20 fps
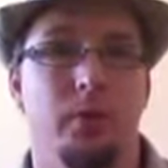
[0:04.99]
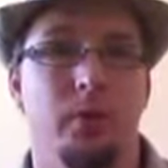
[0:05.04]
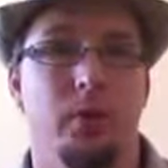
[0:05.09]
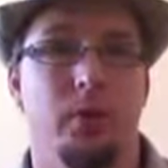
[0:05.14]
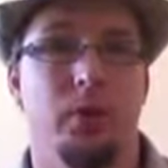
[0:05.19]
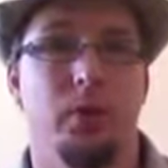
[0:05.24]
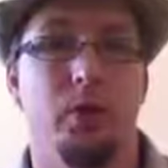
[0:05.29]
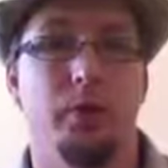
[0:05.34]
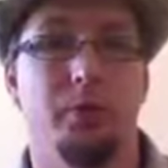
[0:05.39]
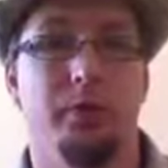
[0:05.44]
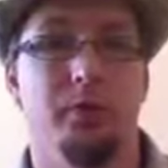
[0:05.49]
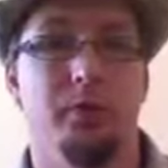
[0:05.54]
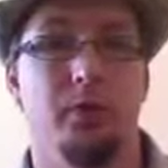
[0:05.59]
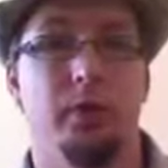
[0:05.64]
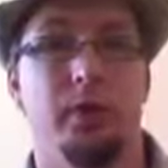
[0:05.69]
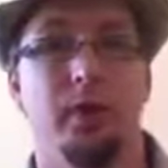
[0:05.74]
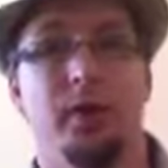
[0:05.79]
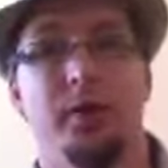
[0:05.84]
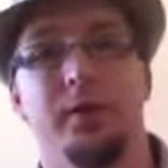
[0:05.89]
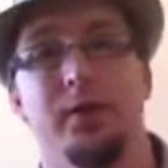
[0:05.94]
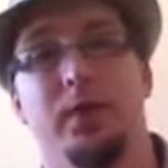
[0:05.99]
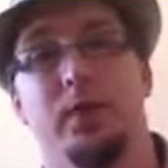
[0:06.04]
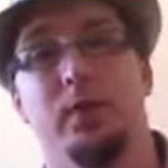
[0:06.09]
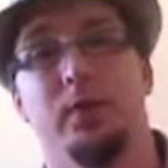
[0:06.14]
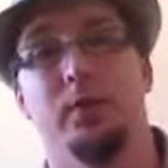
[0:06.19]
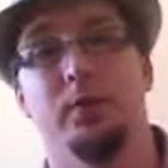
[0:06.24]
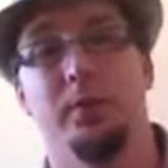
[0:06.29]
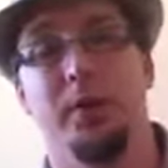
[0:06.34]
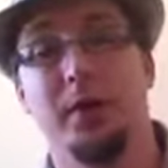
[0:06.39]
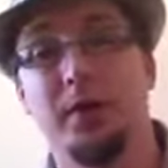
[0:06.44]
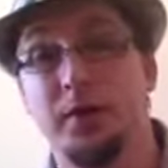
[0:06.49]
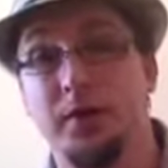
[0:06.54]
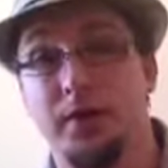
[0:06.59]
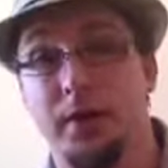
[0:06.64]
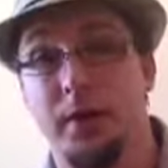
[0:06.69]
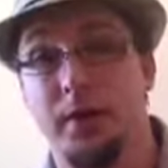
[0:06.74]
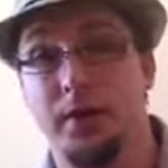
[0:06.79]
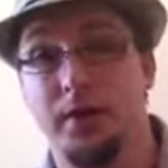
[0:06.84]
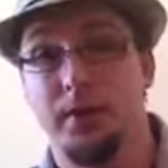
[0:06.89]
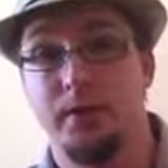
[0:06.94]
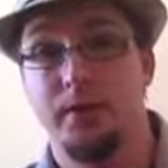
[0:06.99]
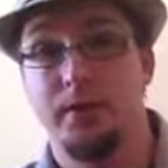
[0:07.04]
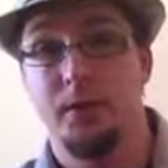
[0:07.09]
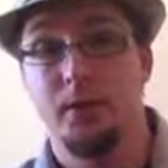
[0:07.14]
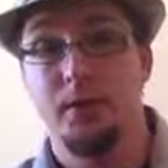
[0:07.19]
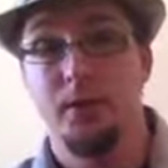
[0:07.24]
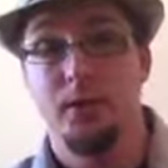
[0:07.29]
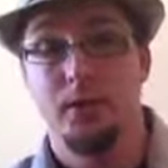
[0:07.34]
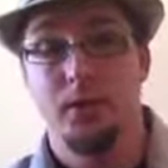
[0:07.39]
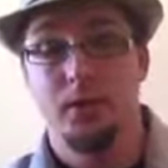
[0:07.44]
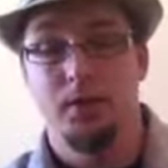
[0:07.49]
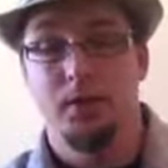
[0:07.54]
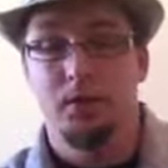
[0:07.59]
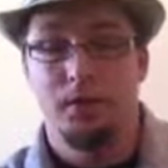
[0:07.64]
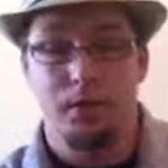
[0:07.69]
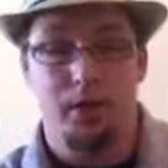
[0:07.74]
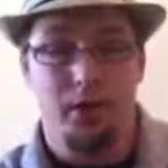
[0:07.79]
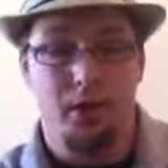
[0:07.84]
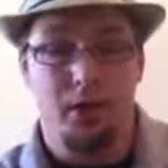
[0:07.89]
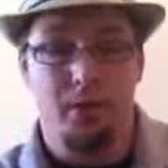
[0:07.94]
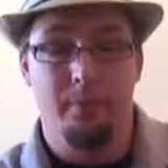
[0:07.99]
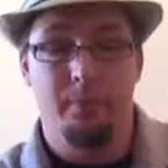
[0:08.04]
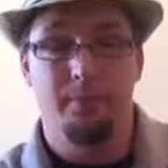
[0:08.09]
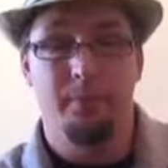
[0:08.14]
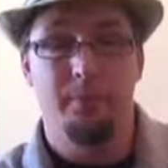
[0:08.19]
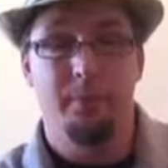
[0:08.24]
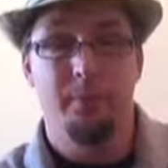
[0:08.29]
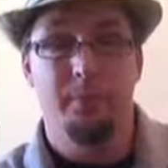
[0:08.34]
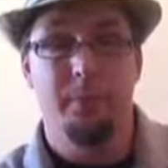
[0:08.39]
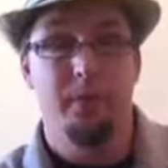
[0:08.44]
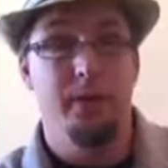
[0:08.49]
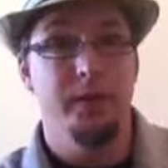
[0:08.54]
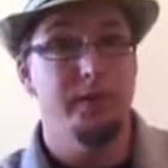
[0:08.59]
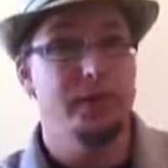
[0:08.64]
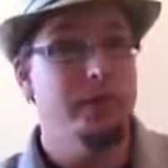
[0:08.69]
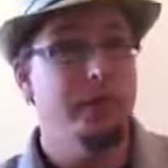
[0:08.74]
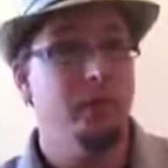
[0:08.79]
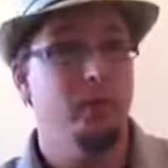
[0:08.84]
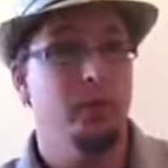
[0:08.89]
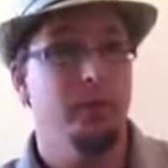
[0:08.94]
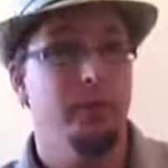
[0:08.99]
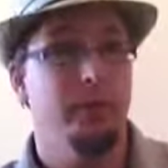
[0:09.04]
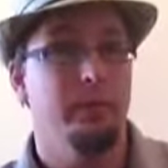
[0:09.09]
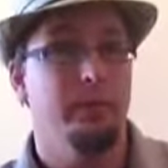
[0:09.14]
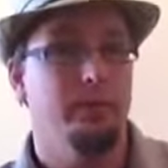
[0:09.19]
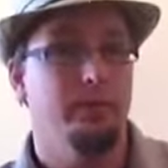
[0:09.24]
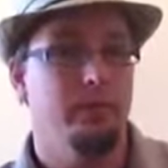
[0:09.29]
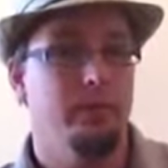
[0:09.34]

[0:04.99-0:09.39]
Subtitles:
I'm going to be showing you guys how to do some exercises. Please stick with them.